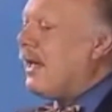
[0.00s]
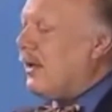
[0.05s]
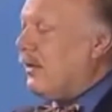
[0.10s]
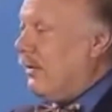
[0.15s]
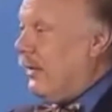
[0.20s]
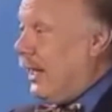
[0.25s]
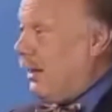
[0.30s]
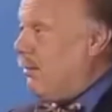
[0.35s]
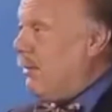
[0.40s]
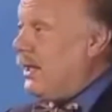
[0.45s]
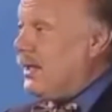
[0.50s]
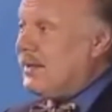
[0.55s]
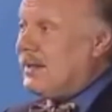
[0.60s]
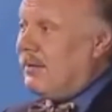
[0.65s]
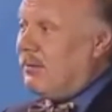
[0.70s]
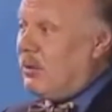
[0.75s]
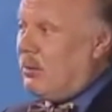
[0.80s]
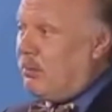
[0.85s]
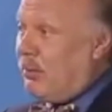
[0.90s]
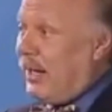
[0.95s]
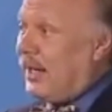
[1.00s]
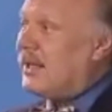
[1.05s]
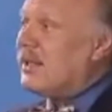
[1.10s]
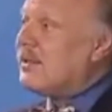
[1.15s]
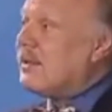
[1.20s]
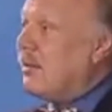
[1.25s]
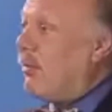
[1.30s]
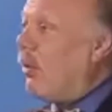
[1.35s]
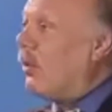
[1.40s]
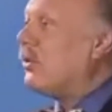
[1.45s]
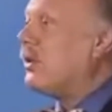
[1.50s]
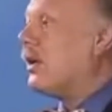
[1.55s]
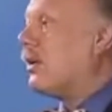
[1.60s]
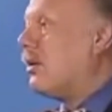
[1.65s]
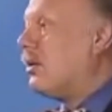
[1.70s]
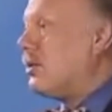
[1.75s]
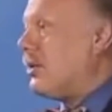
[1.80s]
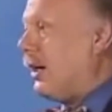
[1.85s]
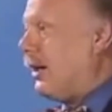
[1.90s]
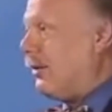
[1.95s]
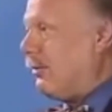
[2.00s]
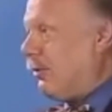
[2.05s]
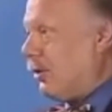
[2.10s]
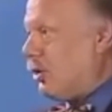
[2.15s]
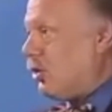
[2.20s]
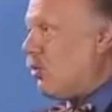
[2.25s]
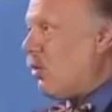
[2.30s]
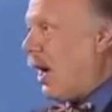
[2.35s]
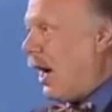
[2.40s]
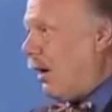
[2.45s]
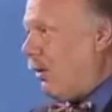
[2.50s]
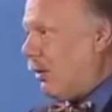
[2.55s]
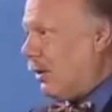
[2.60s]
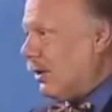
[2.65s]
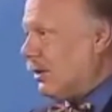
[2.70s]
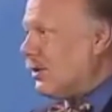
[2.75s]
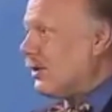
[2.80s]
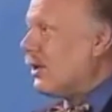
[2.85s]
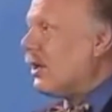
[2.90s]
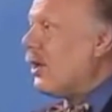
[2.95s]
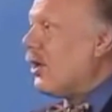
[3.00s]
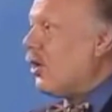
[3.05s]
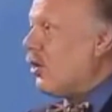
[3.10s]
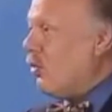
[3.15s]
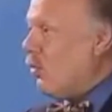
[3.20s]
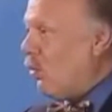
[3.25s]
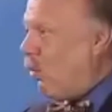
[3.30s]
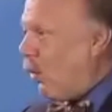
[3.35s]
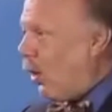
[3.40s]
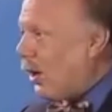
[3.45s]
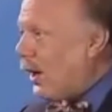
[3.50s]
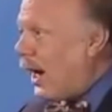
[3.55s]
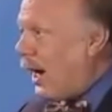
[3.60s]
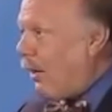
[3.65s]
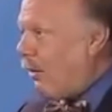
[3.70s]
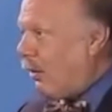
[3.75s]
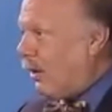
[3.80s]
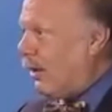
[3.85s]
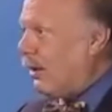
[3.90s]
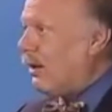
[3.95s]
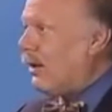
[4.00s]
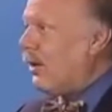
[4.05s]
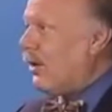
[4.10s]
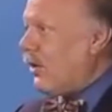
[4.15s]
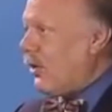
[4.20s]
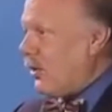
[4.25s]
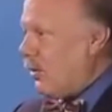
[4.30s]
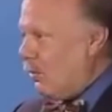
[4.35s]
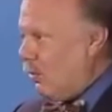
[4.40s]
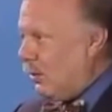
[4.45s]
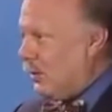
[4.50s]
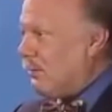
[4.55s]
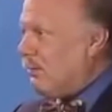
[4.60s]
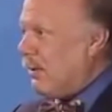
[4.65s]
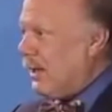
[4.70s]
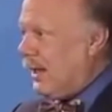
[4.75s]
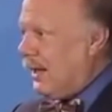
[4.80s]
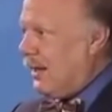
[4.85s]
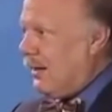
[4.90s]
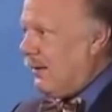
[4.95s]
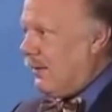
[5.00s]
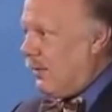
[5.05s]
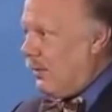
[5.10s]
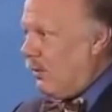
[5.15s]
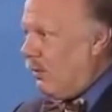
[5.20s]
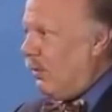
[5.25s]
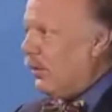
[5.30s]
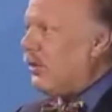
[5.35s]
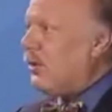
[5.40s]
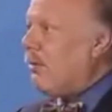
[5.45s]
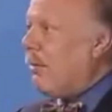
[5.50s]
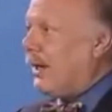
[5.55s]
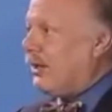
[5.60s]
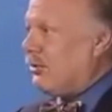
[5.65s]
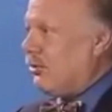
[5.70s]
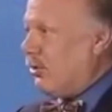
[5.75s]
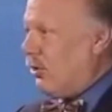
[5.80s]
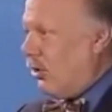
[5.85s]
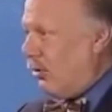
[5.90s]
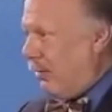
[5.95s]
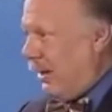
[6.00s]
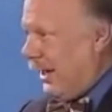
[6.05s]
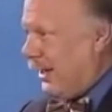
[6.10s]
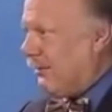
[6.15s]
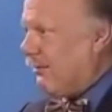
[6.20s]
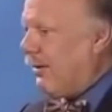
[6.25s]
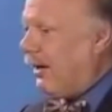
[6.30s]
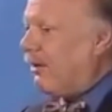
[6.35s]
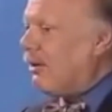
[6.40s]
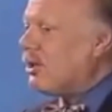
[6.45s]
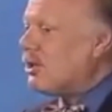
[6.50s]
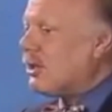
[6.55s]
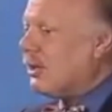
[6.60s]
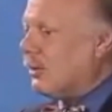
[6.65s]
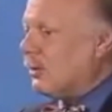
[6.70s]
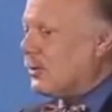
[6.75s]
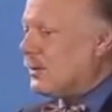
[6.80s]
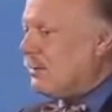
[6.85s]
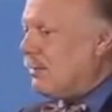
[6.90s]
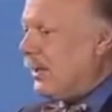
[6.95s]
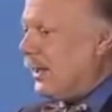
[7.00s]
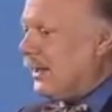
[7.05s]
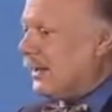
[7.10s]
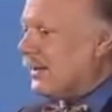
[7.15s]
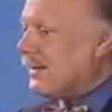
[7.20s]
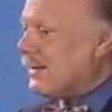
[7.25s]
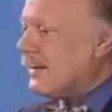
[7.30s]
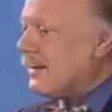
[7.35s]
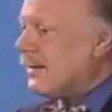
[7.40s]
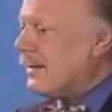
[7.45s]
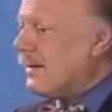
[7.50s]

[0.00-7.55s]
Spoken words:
That means if you practice the Mozart concerto for 2 hours, 1 hour would be with a metronome at very slow speeds.